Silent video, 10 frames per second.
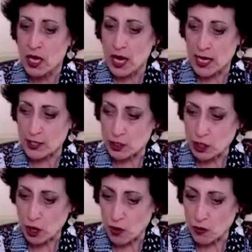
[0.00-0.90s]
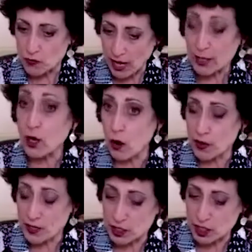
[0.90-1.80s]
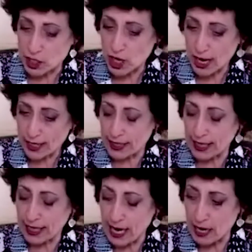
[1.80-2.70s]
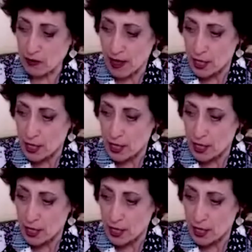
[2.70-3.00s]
And so that go into the checking account.